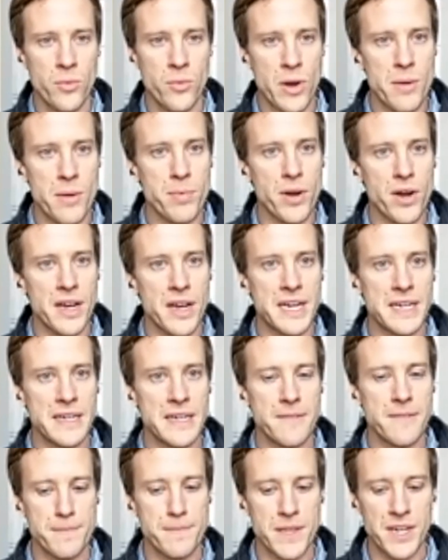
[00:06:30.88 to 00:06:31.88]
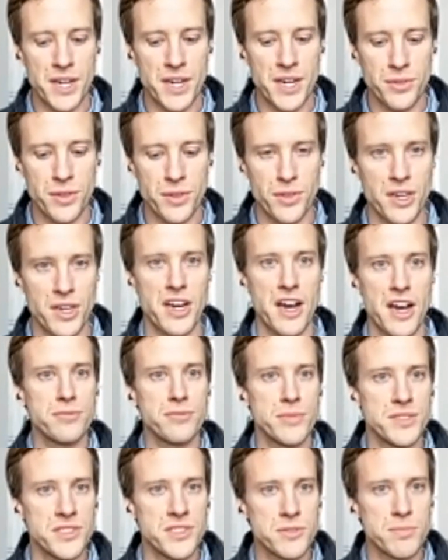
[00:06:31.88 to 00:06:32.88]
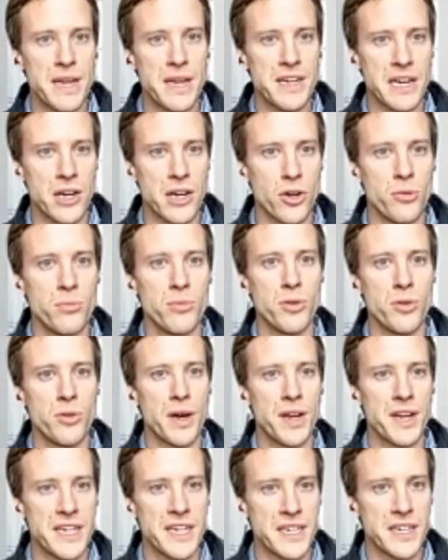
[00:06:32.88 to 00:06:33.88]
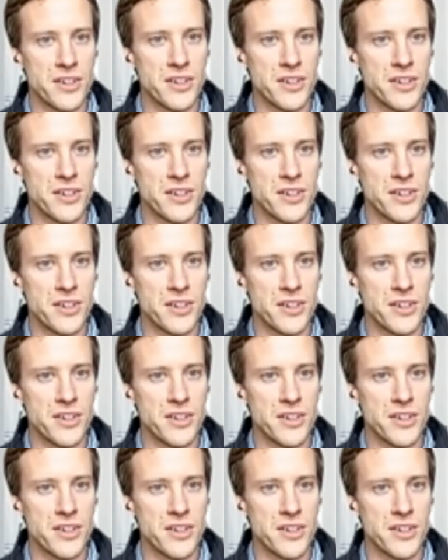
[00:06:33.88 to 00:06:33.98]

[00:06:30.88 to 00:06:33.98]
whereby, you know, the government spending a lot more money